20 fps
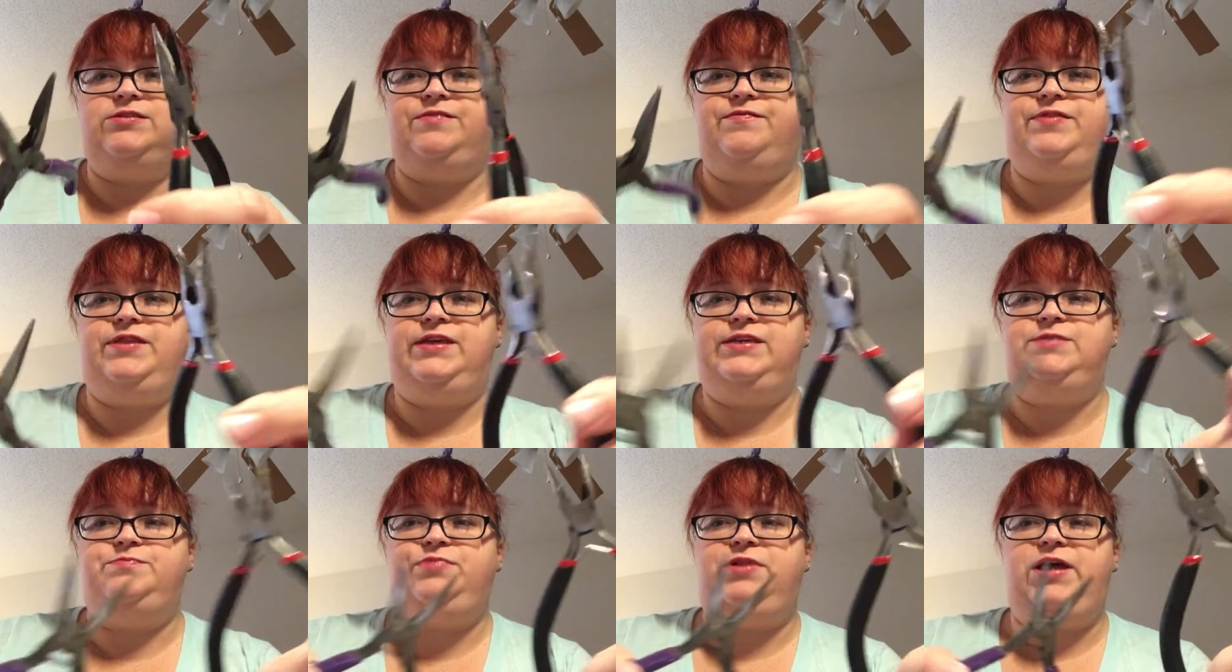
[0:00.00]
If
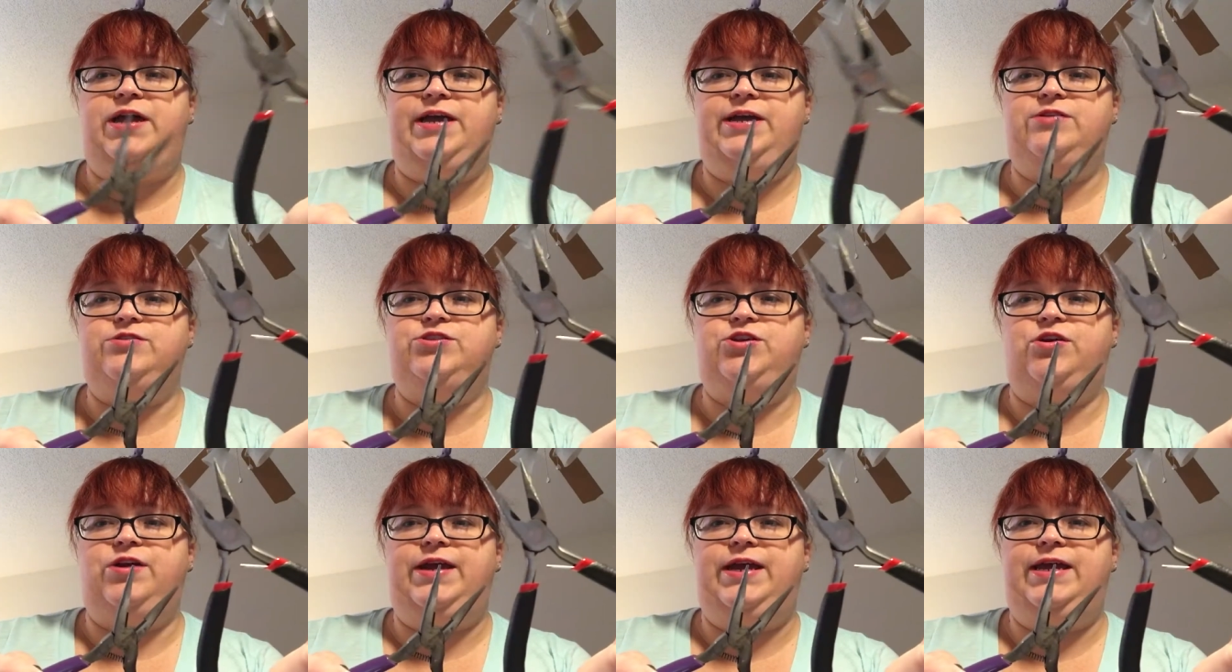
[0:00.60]
these
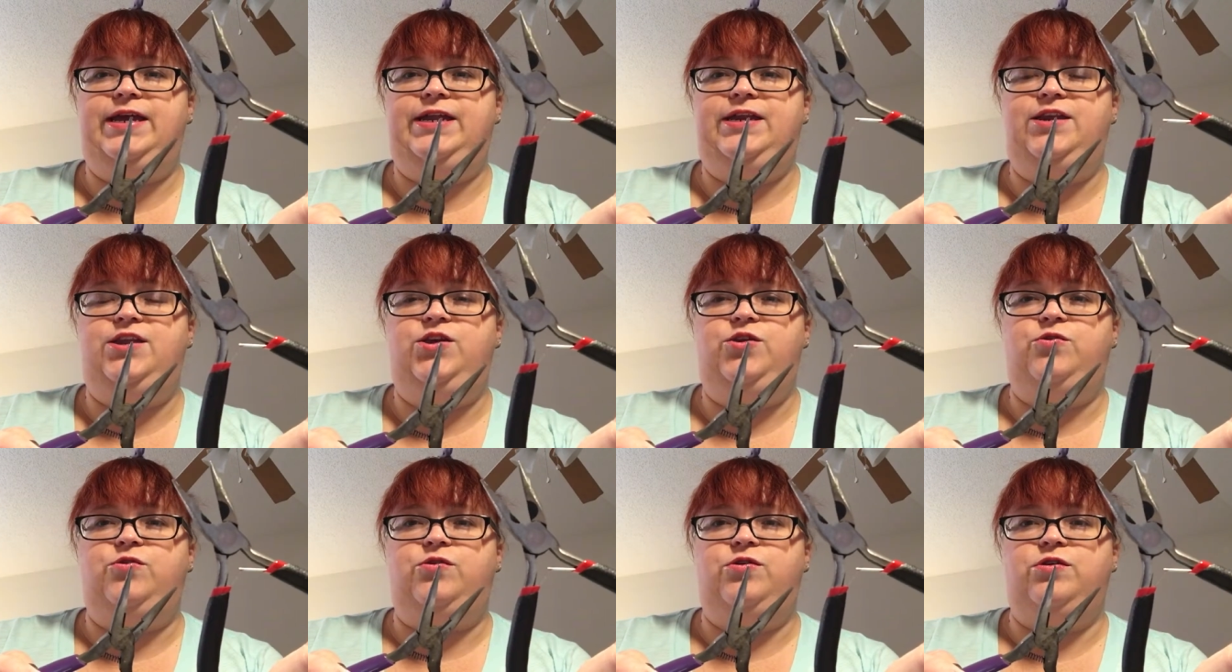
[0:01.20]
pliers are in
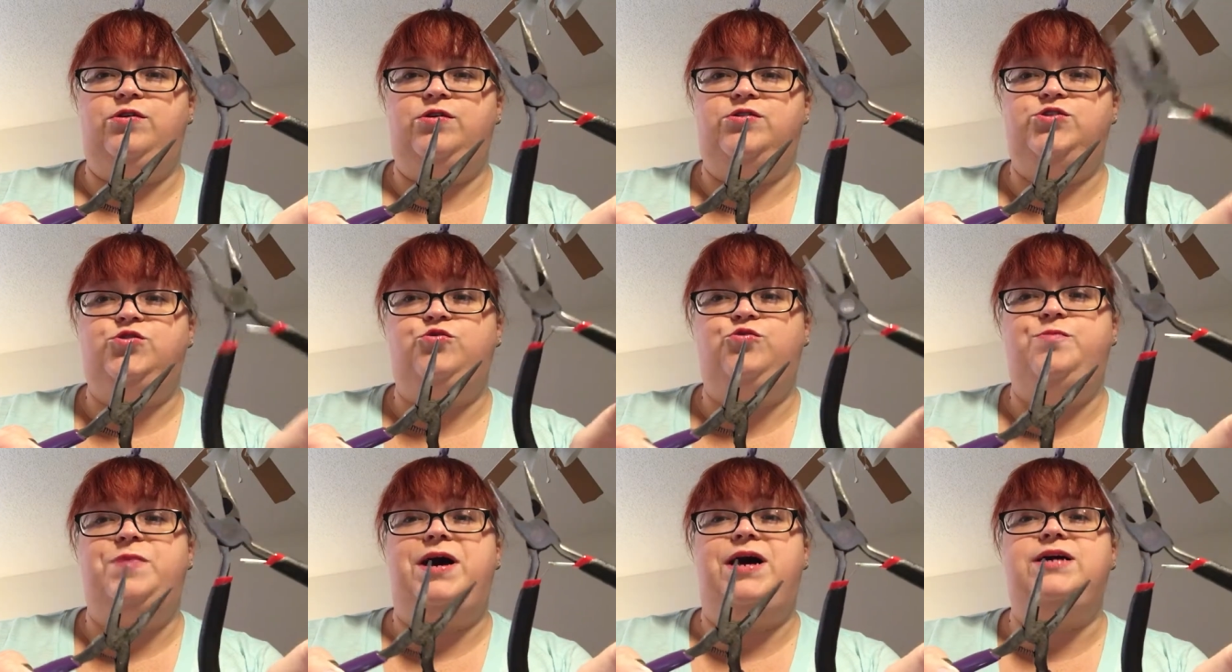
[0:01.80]
your
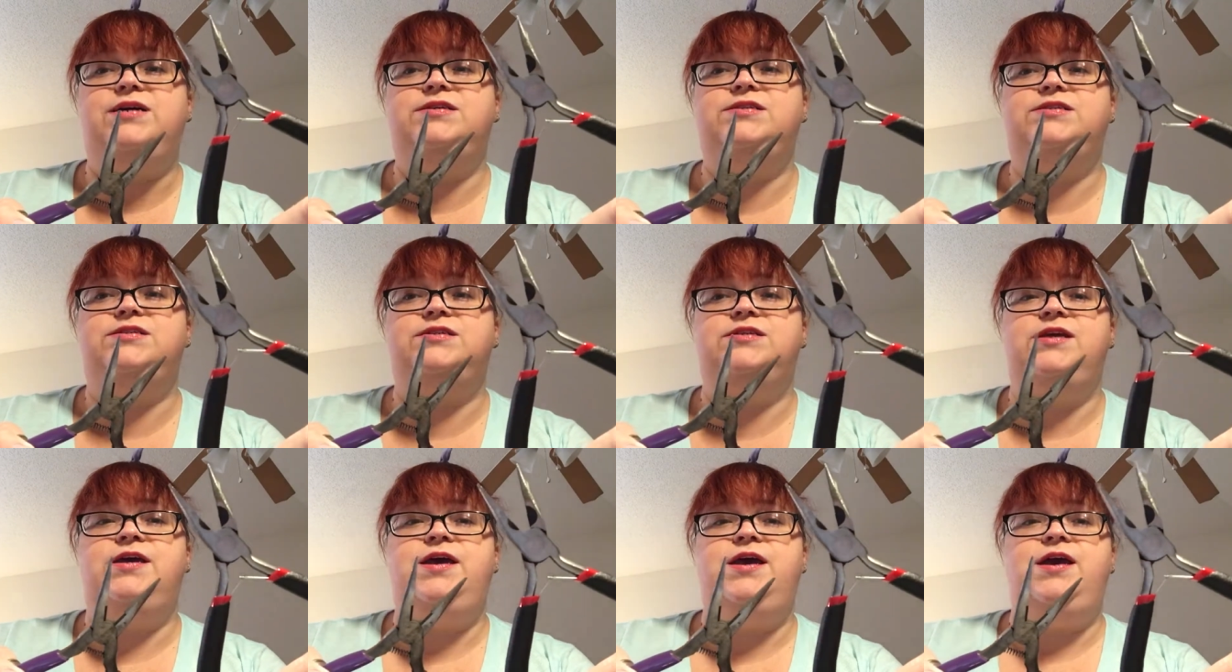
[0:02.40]
toolbox,